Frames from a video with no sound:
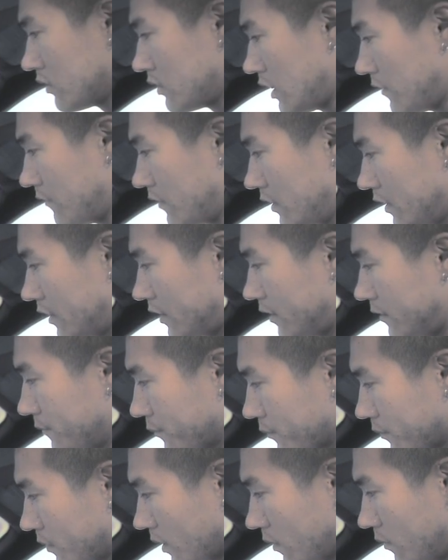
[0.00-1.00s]
Over here,
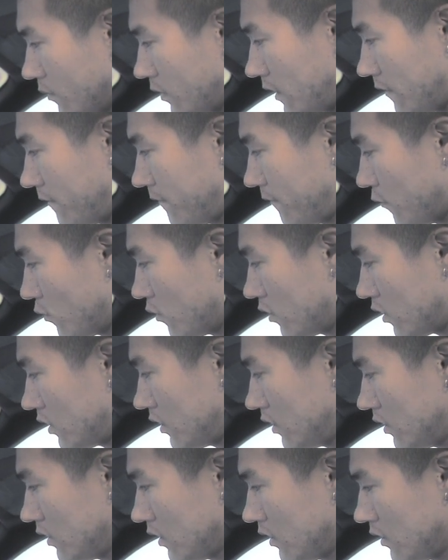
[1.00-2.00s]
we have 4
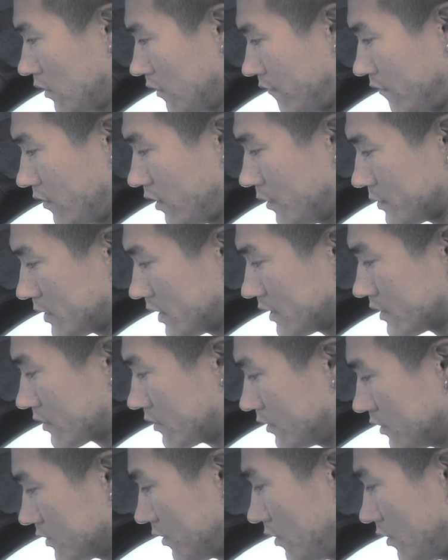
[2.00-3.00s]
Phillips head screws